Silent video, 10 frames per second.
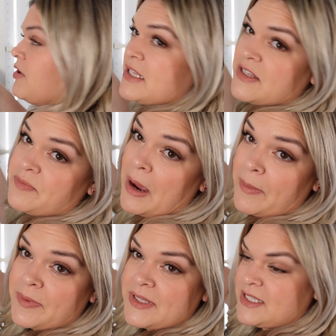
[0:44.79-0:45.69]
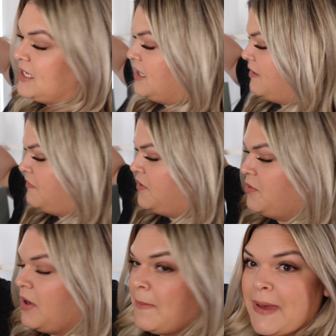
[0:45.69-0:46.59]
guys have probably seen a
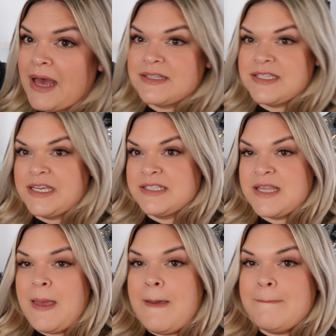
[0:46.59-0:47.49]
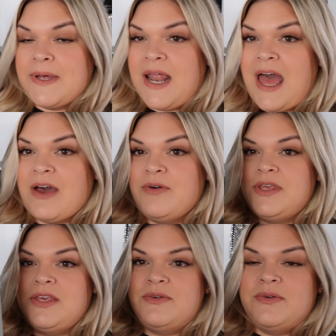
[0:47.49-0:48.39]
few unboxings, but how
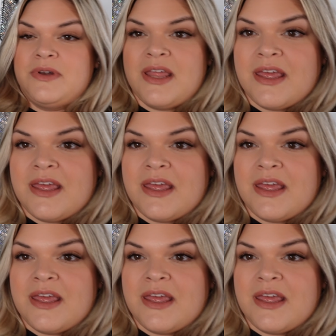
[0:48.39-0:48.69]
cute